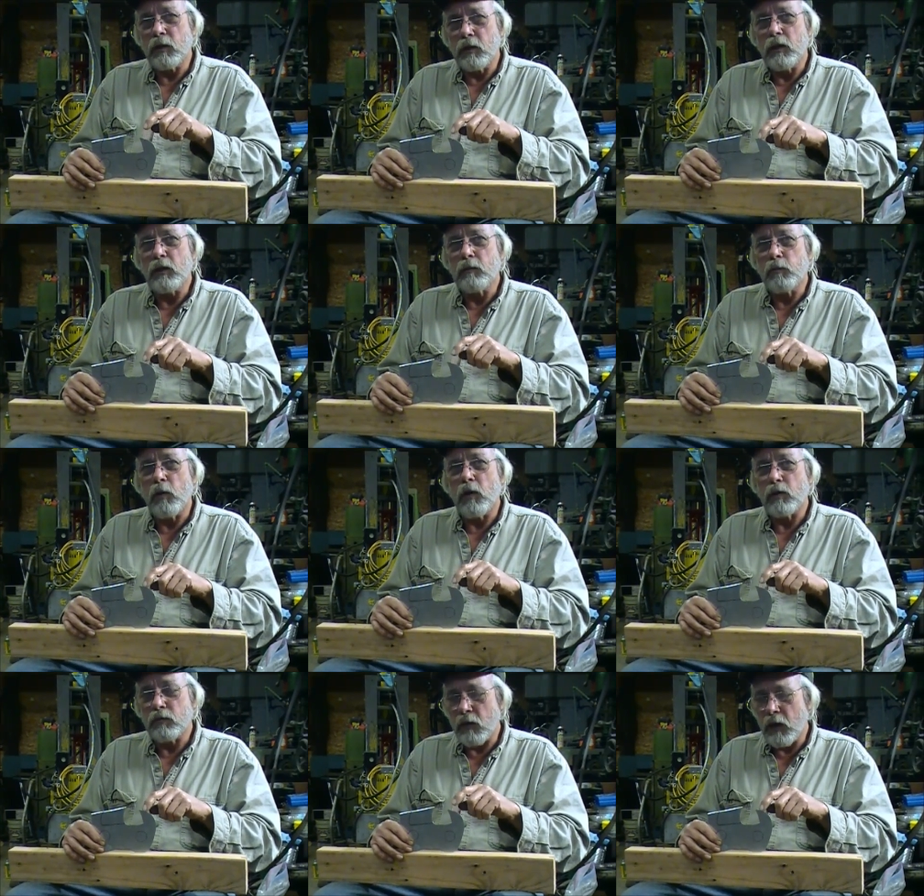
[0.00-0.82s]
to these
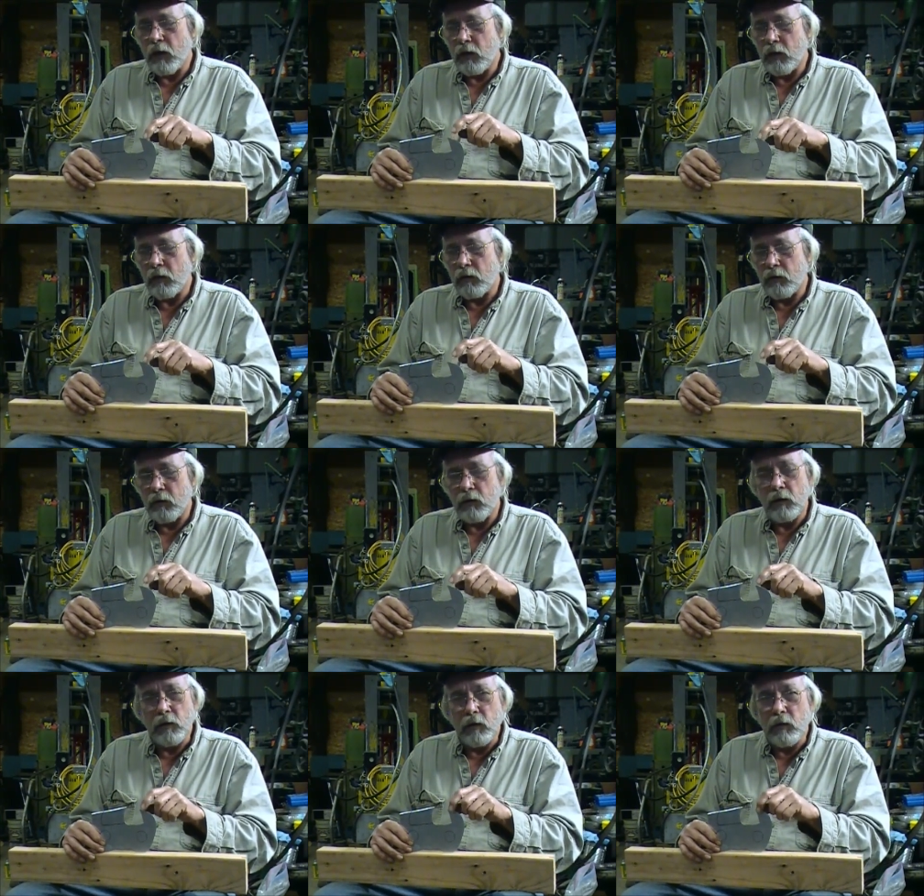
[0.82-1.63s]
parts right here.
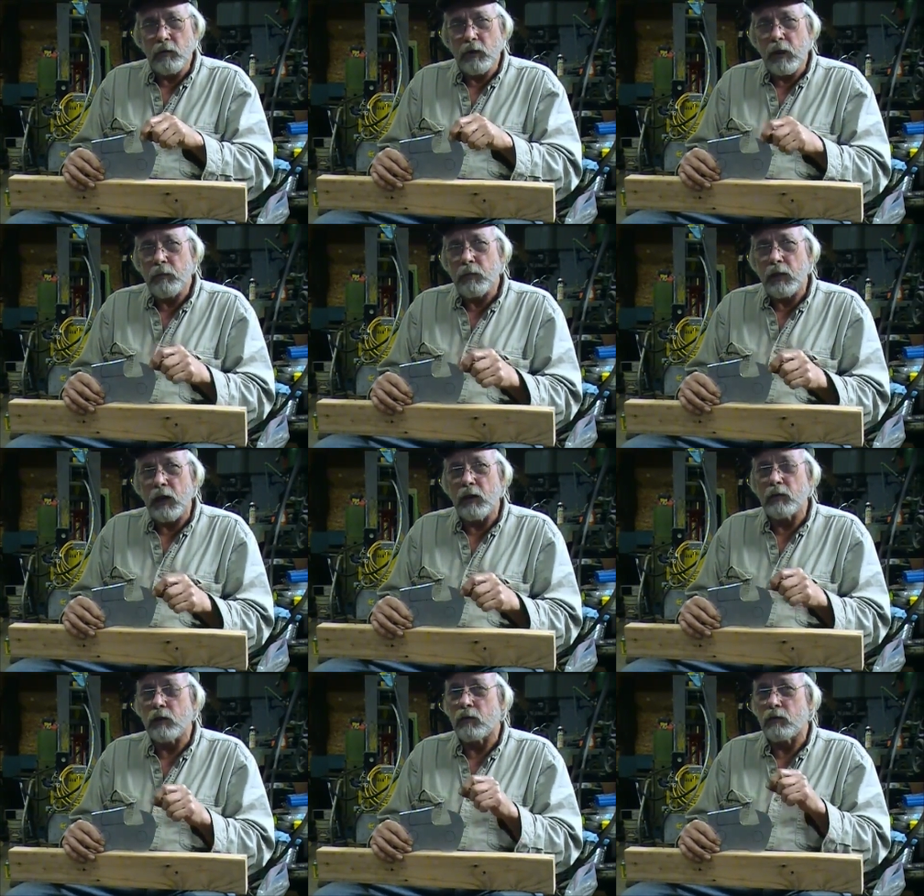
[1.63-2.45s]
The little depth
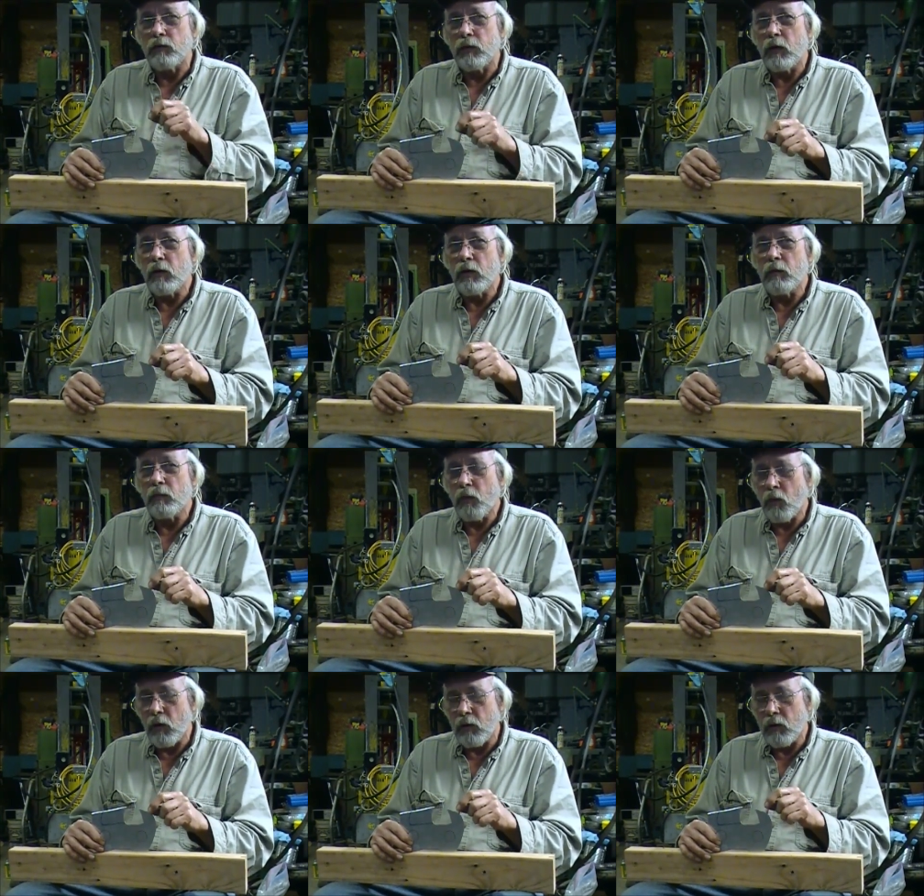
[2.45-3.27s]
gauge is very
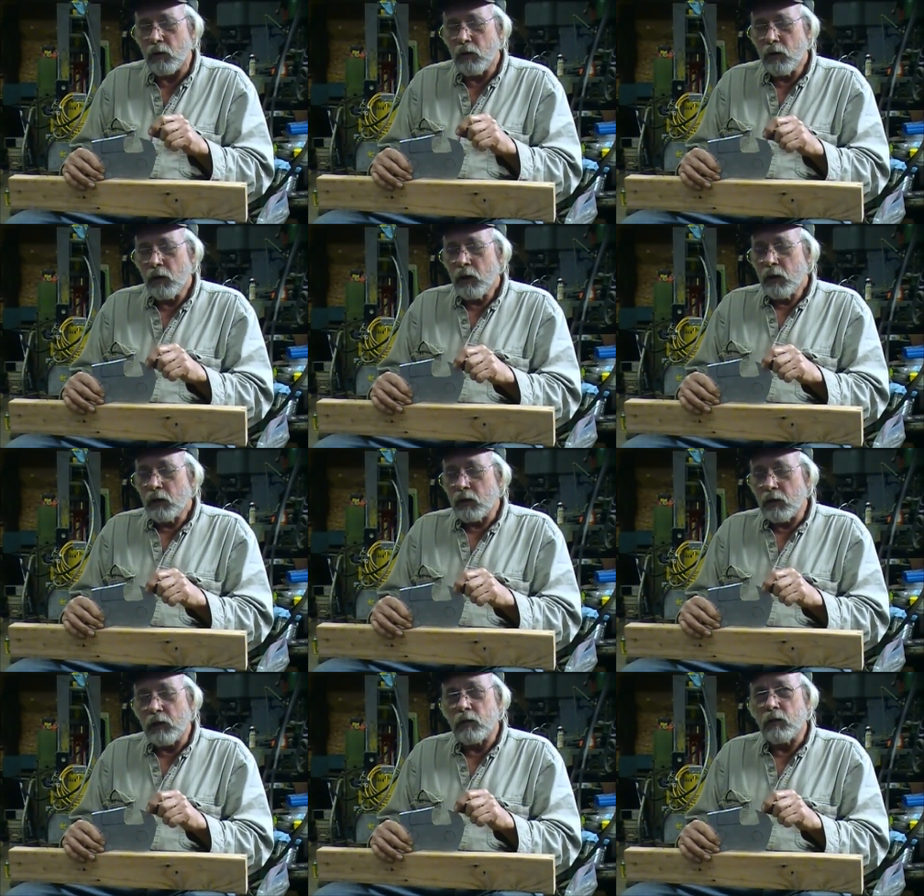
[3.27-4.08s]
important
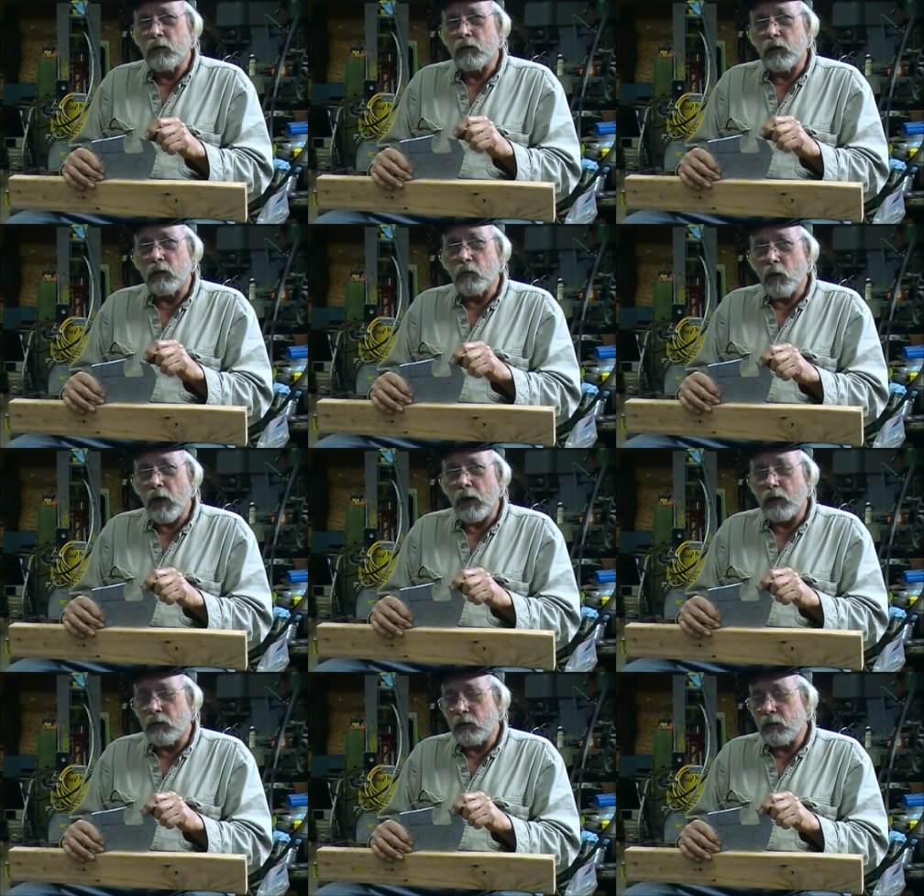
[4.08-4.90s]
to get this thing
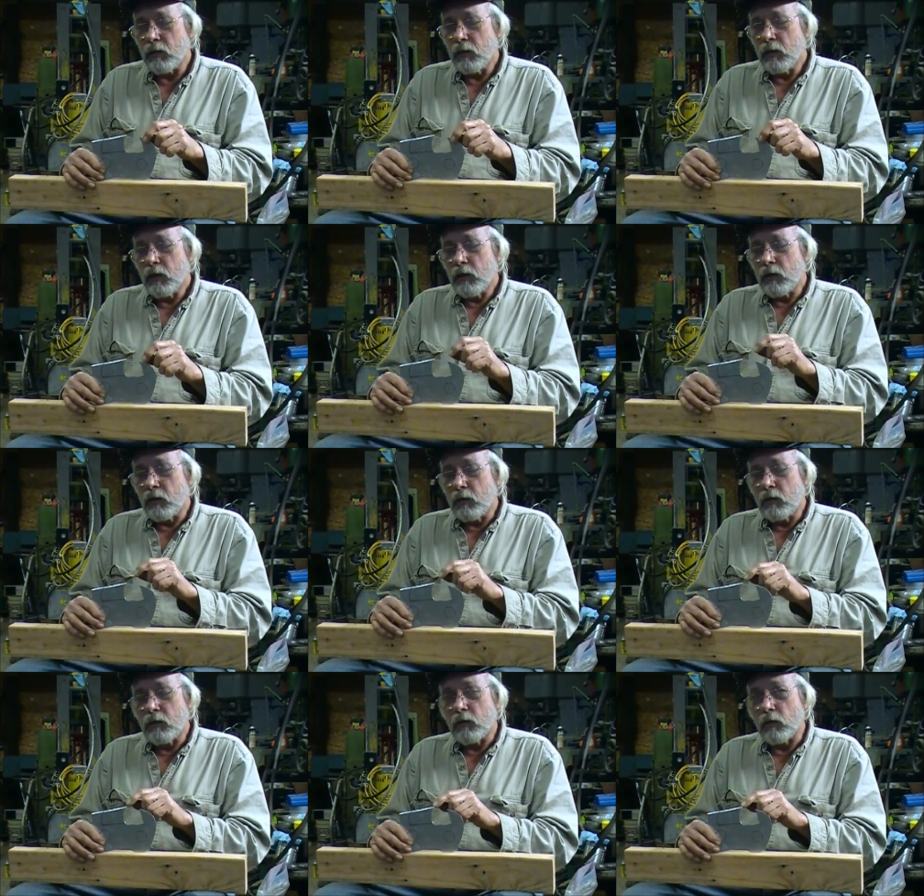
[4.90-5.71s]
right,
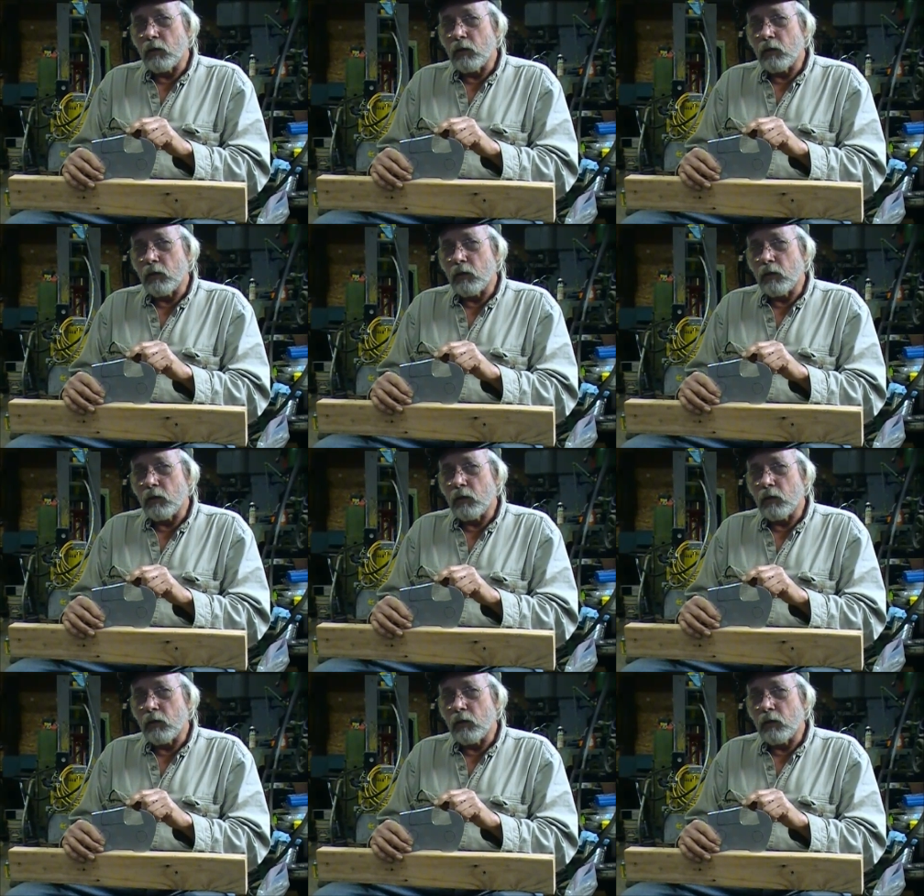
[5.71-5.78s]
so